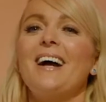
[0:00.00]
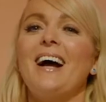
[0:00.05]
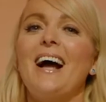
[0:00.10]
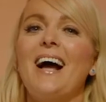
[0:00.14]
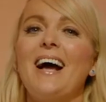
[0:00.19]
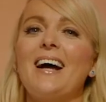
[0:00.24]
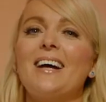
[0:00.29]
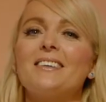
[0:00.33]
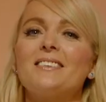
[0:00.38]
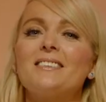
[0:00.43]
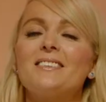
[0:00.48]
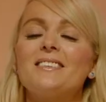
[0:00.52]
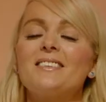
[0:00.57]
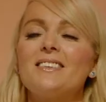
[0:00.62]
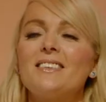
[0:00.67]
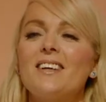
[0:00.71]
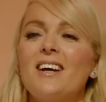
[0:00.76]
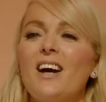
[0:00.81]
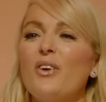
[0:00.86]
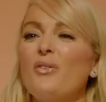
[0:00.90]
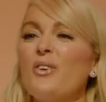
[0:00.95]
And
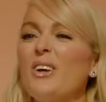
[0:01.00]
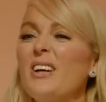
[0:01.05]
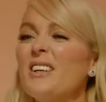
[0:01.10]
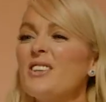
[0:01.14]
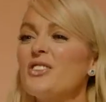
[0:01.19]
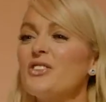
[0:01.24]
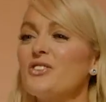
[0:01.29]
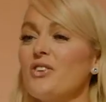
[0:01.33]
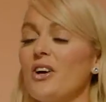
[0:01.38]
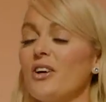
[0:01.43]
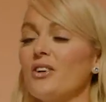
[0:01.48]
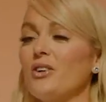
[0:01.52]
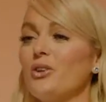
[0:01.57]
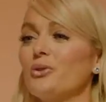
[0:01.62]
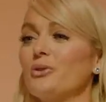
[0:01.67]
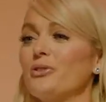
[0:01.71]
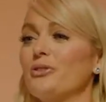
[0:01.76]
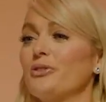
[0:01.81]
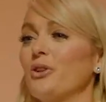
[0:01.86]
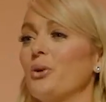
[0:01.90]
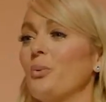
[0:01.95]
I really
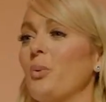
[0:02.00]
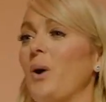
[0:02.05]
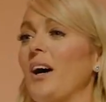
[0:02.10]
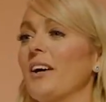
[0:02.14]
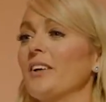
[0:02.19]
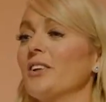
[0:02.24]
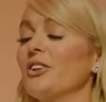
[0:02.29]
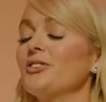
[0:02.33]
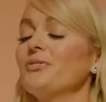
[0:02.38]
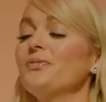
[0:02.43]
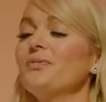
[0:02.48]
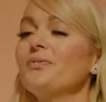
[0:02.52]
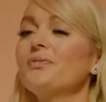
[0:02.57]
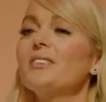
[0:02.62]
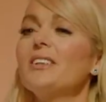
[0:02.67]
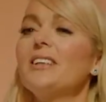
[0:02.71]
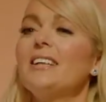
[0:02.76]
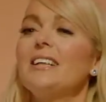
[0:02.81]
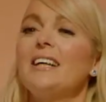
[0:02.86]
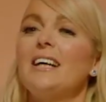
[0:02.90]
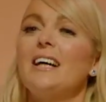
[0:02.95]
struggled for a while.
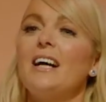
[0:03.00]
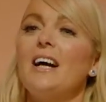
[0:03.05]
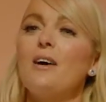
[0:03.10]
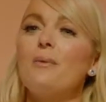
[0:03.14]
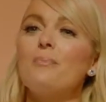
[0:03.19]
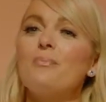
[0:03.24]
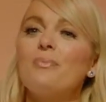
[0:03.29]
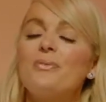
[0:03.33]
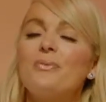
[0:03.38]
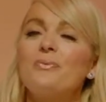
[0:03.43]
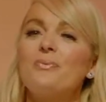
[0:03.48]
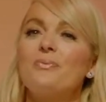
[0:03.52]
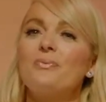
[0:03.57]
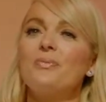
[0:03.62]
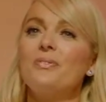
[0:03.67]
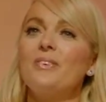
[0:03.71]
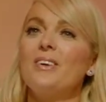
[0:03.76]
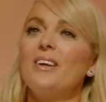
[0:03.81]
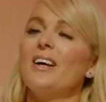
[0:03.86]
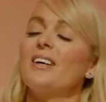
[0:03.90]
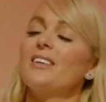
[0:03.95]

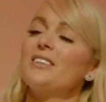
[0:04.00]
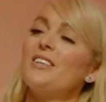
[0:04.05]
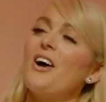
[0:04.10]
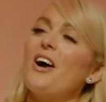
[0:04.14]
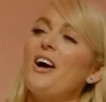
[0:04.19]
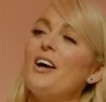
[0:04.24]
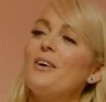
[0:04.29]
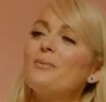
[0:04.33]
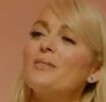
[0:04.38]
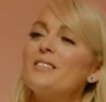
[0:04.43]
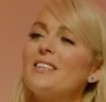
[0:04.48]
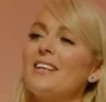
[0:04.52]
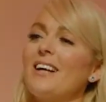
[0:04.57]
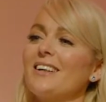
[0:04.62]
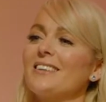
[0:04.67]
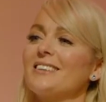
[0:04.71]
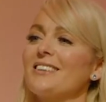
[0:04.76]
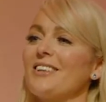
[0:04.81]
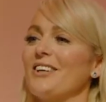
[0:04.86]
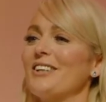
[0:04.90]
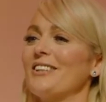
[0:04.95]
At times, the
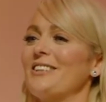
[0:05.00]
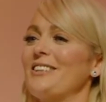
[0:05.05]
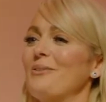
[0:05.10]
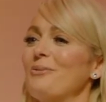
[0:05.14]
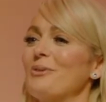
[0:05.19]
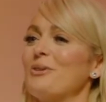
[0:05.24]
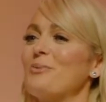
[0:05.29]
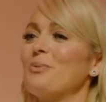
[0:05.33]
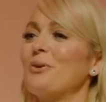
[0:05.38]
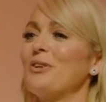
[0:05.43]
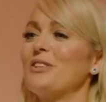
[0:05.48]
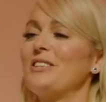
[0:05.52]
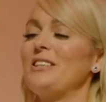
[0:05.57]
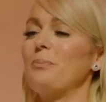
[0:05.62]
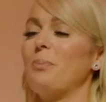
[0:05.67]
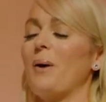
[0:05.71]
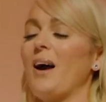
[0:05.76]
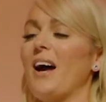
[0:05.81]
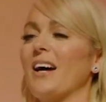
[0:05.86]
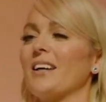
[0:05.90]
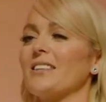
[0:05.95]
anxiety was pretty
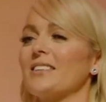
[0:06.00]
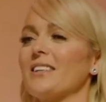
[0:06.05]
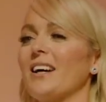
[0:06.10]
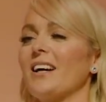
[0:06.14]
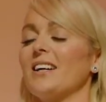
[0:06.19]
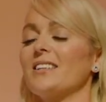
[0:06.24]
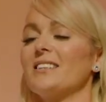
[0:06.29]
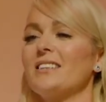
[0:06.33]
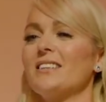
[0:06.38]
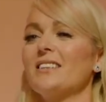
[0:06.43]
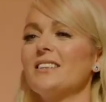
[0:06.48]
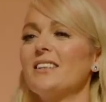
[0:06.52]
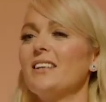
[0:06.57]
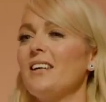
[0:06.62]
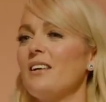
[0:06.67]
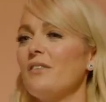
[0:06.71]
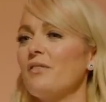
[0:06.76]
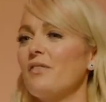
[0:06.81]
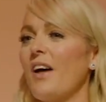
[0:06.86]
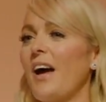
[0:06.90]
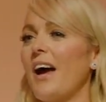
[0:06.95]
bad. I didn't
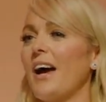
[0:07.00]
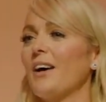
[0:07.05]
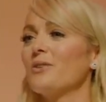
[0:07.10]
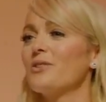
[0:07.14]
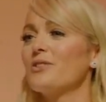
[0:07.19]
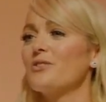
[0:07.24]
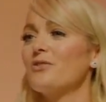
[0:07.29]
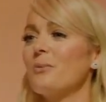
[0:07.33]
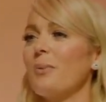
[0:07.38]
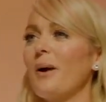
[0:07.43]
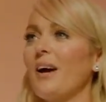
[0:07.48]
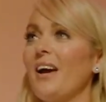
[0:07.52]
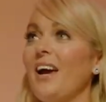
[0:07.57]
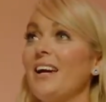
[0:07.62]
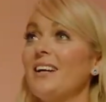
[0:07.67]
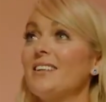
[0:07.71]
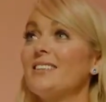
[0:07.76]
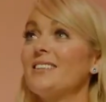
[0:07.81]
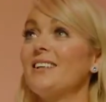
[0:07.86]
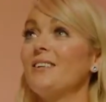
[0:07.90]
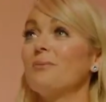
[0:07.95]
leave the house for about
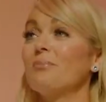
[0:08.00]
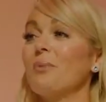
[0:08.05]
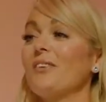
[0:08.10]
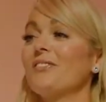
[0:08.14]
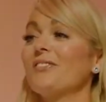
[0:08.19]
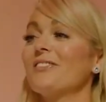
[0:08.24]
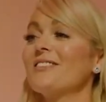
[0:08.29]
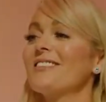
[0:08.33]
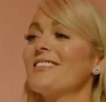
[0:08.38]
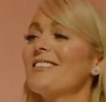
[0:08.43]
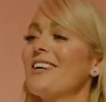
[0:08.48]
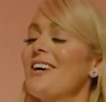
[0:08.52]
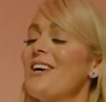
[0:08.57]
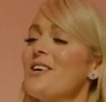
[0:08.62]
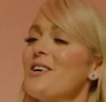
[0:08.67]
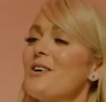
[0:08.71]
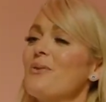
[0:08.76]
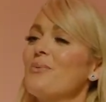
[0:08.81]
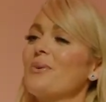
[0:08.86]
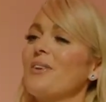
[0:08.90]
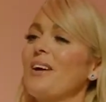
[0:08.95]
18 months
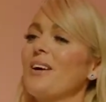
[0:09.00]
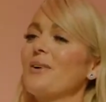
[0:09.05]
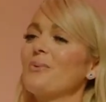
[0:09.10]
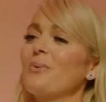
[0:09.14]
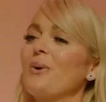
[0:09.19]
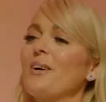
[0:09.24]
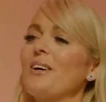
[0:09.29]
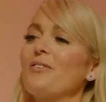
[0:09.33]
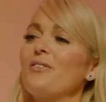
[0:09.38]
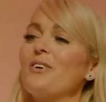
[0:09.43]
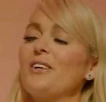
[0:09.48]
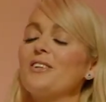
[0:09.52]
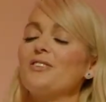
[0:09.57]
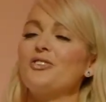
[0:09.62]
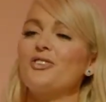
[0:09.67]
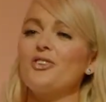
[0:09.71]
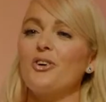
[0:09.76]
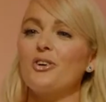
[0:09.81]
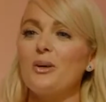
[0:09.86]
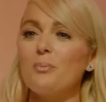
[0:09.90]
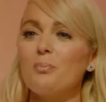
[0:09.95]
without wearing
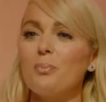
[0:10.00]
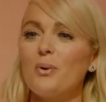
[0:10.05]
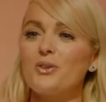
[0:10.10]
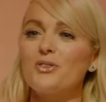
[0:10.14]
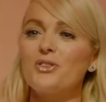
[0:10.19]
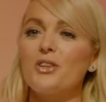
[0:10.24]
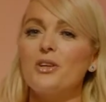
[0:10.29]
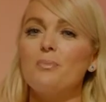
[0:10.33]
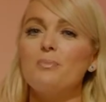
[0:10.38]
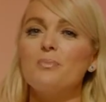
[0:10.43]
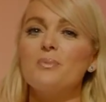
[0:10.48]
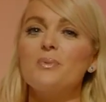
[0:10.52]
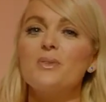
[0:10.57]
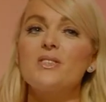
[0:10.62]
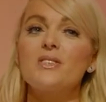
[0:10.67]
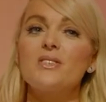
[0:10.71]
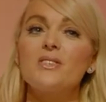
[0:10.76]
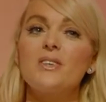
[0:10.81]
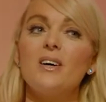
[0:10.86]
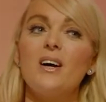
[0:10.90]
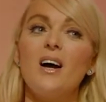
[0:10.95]
jogging
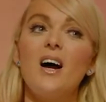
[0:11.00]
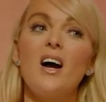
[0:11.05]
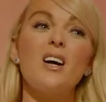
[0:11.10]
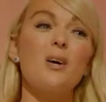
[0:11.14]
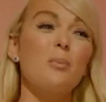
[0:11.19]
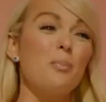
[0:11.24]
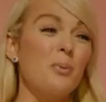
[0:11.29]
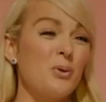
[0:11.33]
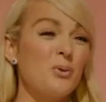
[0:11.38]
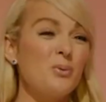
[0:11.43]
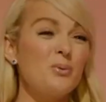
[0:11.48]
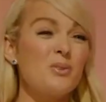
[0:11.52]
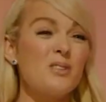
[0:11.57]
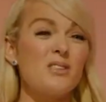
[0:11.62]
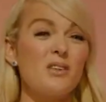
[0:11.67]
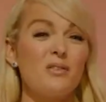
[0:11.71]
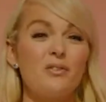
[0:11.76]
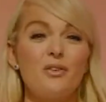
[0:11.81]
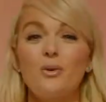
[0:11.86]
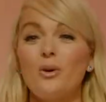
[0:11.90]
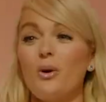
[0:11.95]
bottoms, Ugg boots,
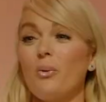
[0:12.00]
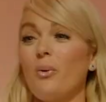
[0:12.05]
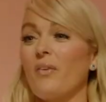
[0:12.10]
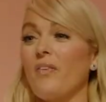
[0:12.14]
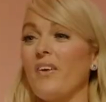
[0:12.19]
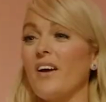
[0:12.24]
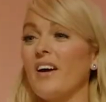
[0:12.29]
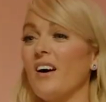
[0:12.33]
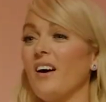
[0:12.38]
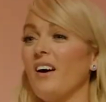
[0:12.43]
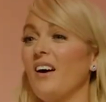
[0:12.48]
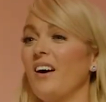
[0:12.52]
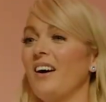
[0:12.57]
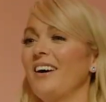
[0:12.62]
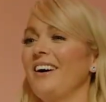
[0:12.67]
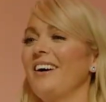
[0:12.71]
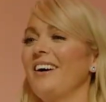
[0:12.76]
if you know what they are,